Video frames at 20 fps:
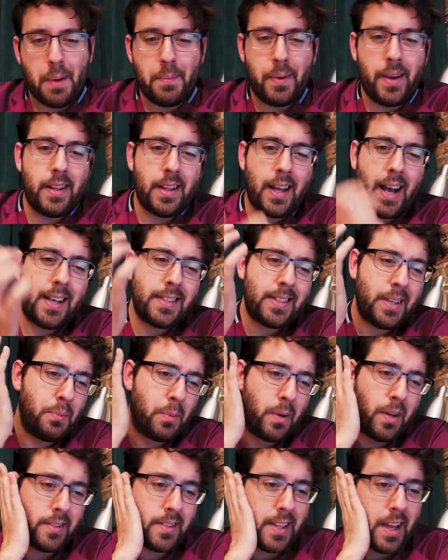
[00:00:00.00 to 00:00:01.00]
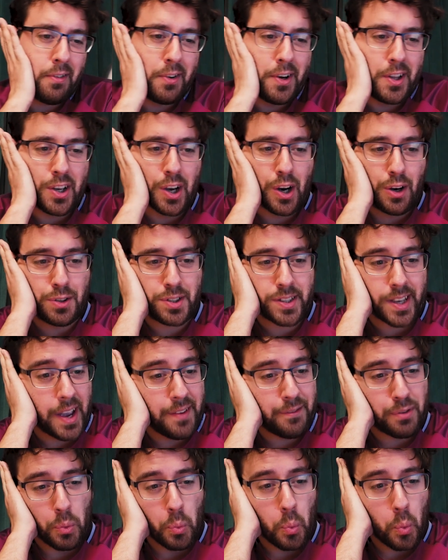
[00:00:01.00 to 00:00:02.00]
I mean, as it was, their only goals
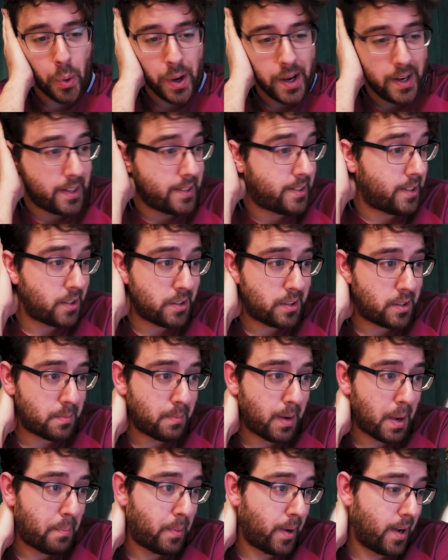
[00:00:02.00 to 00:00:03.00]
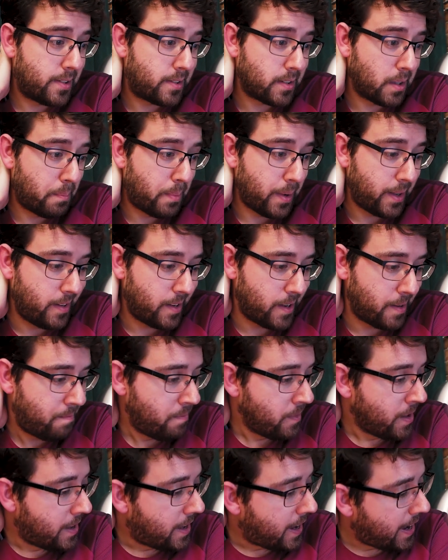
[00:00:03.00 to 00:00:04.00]
came from weird decisions, in my personal
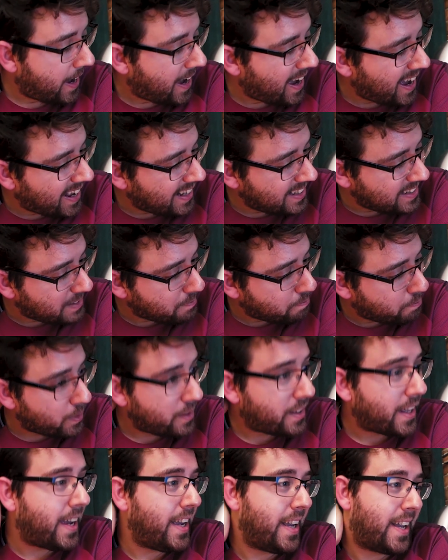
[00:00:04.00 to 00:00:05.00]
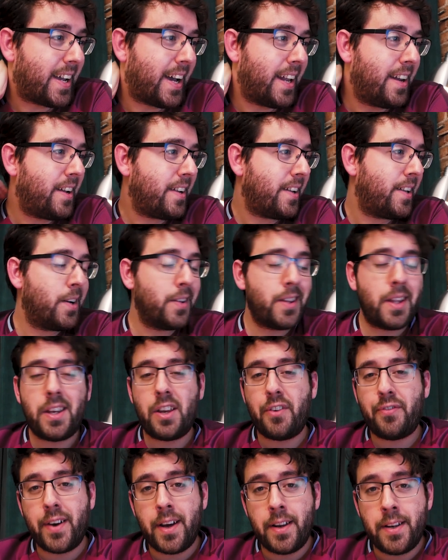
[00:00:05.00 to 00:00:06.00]
opinion. But they kind of, you know, they
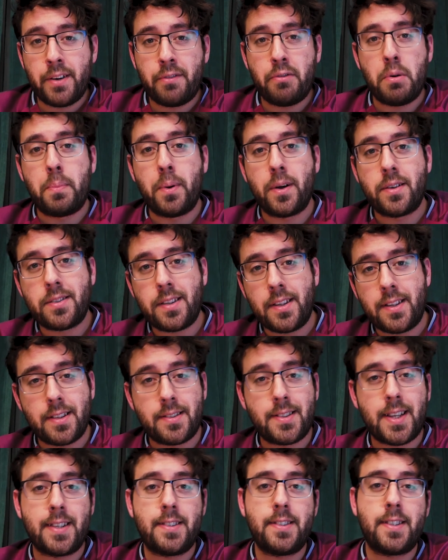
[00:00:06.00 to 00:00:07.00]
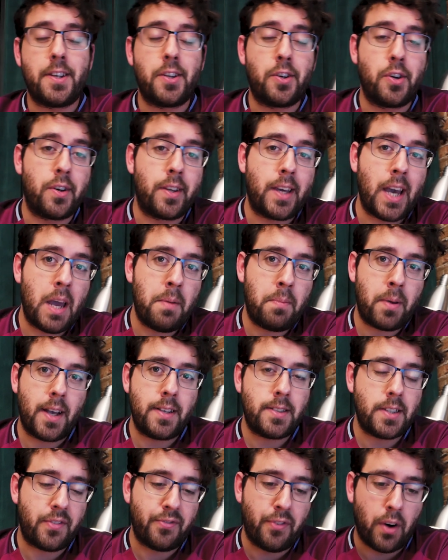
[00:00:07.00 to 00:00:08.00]
defended robustly, and the Stasic had a good game
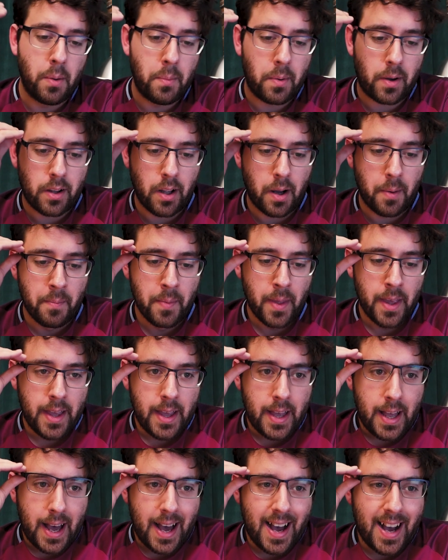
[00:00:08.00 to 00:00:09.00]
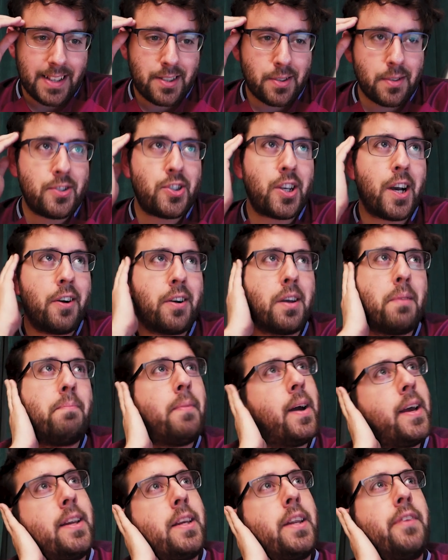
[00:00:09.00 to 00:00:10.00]
against his former club. So the Schalke
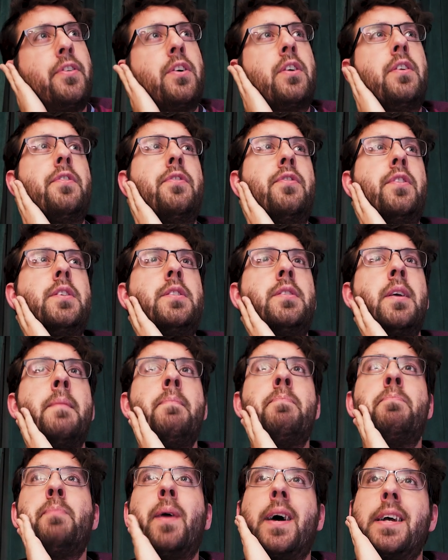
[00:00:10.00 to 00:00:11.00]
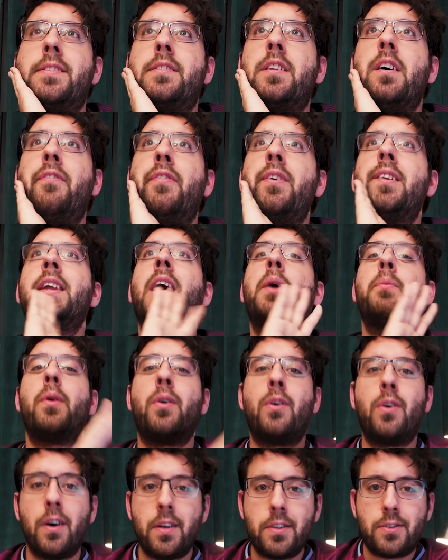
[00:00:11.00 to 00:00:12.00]
made it difficult for us. But I still think now
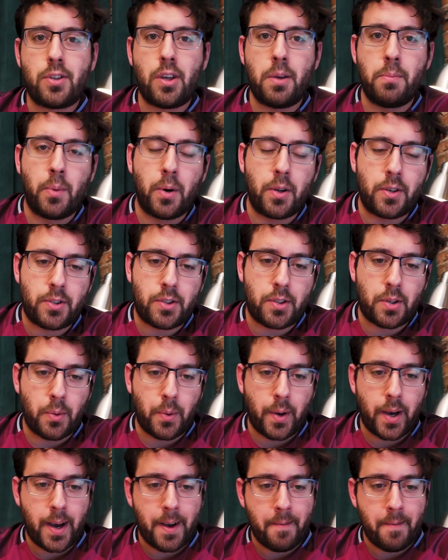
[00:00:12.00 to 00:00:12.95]
we've got too much to